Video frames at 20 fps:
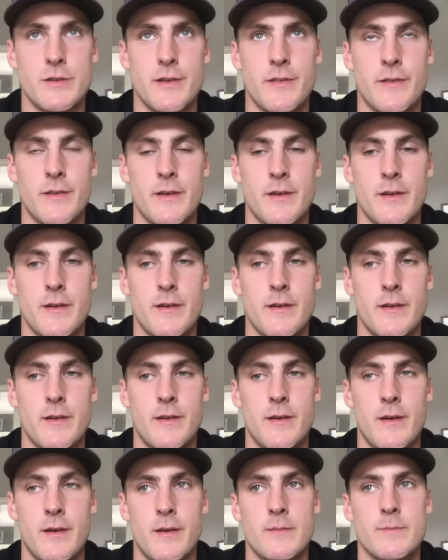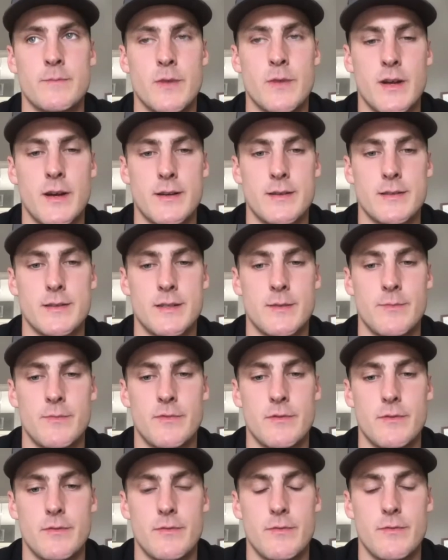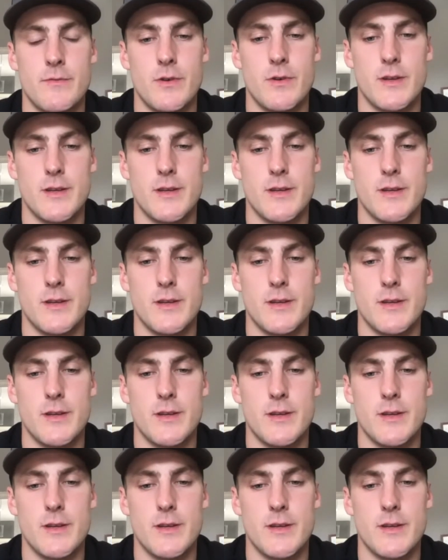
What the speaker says: I think kind of some of what